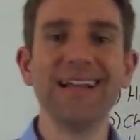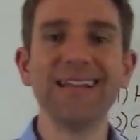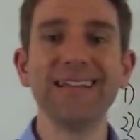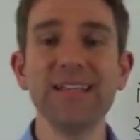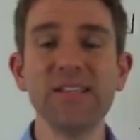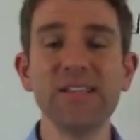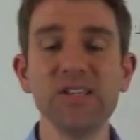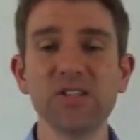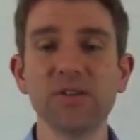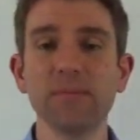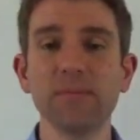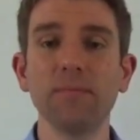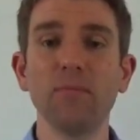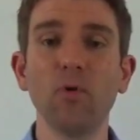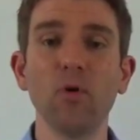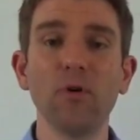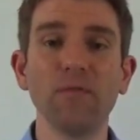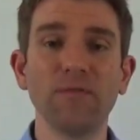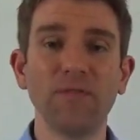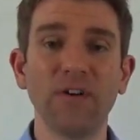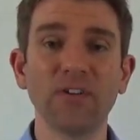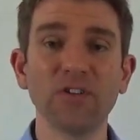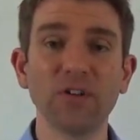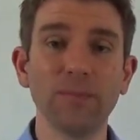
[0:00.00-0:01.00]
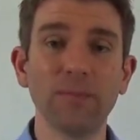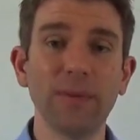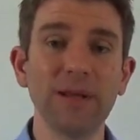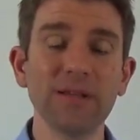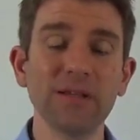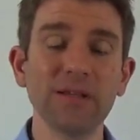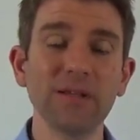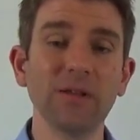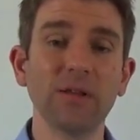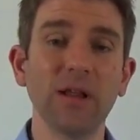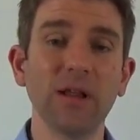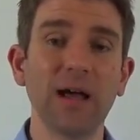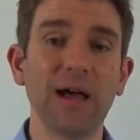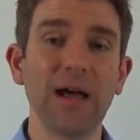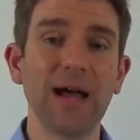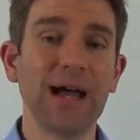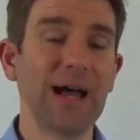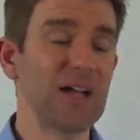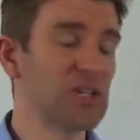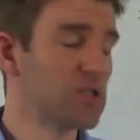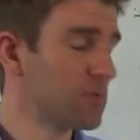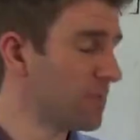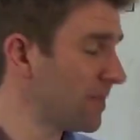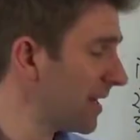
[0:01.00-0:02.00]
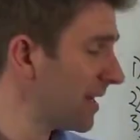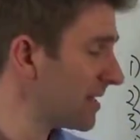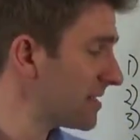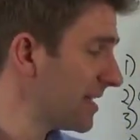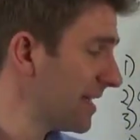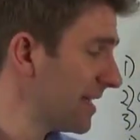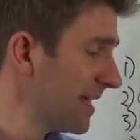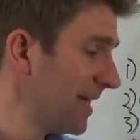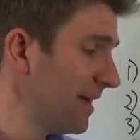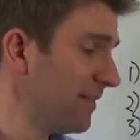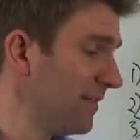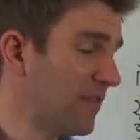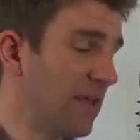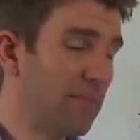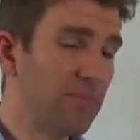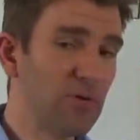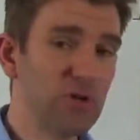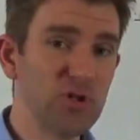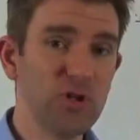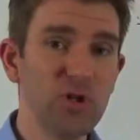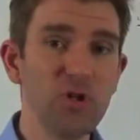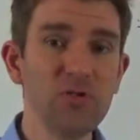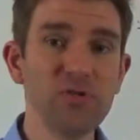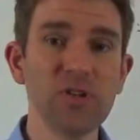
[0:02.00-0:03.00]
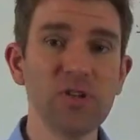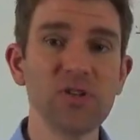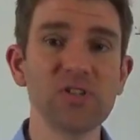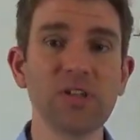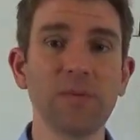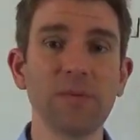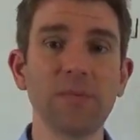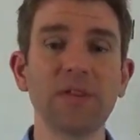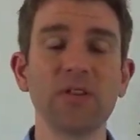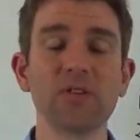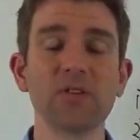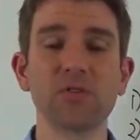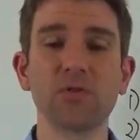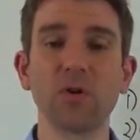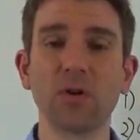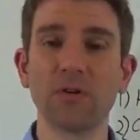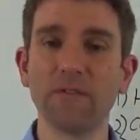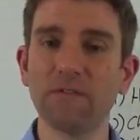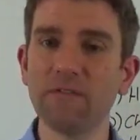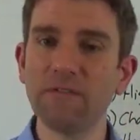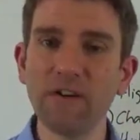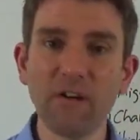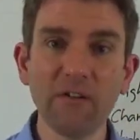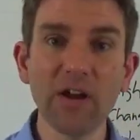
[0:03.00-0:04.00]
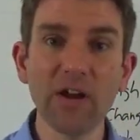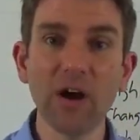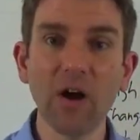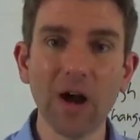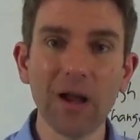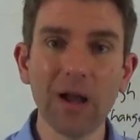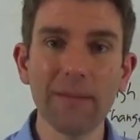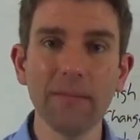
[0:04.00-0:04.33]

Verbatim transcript: This is a more fundamental uh, aspect. If they're producing something that's got a very high